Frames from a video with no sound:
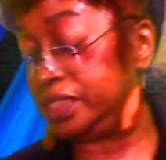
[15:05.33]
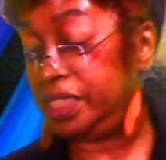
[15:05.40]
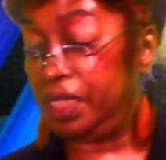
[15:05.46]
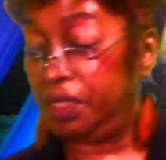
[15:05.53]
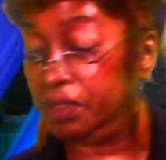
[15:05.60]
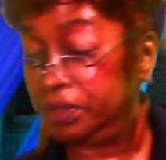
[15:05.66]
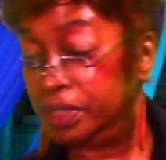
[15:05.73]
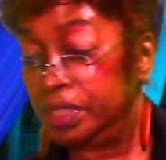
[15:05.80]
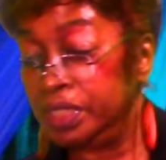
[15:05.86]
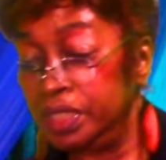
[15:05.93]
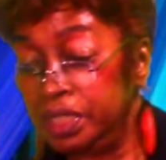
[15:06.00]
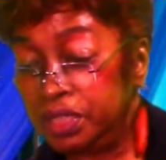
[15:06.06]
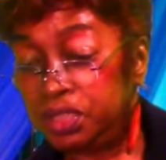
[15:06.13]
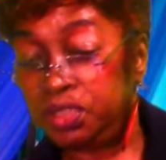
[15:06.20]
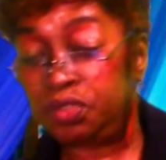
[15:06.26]
Now,
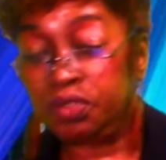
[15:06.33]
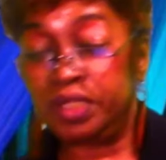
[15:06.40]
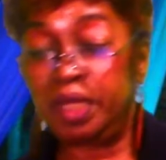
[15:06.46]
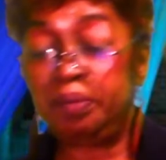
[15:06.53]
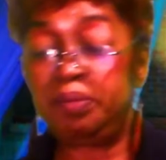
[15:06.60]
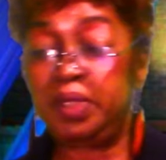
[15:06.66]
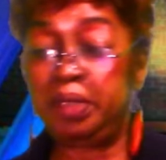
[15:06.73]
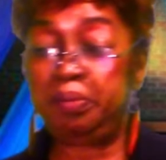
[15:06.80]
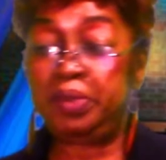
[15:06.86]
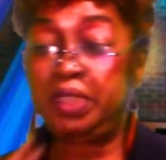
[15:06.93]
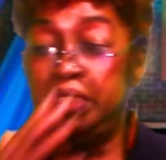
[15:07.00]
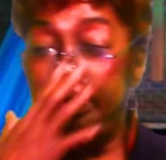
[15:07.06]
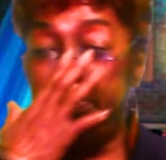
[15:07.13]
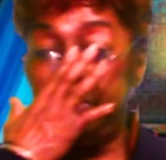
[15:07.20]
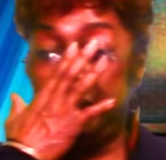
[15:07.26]
you know, that may
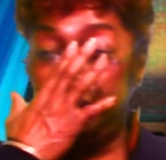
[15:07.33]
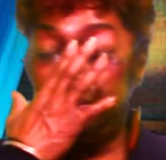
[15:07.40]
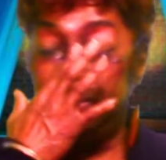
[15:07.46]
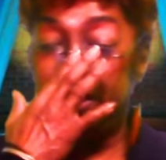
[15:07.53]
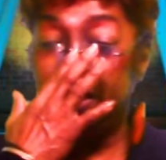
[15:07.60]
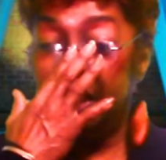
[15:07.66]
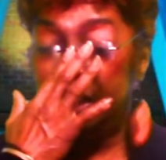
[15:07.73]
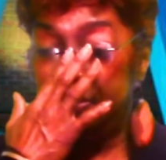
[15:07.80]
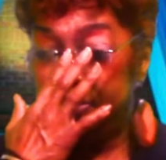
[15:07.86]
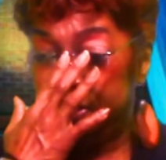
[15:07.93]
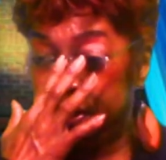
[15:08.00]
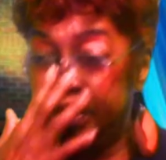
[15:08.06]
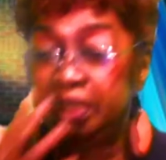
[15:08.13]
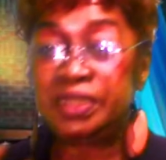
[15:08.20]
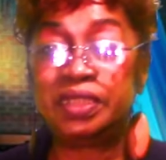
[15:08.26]
or may not be
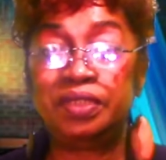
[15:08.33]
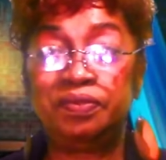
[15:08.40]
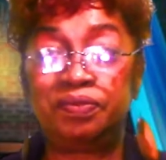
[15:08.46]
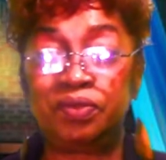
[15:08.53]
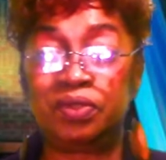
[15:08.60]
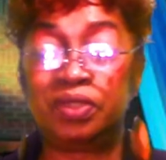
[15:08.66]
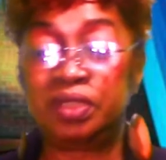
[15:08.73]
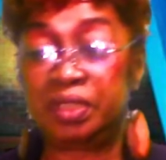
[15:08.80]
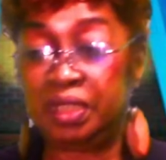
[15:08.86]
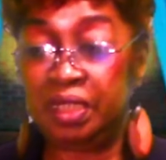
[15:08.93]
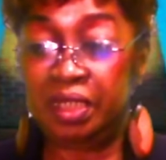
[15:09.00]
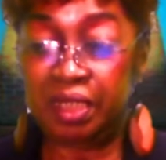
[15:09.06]
easy for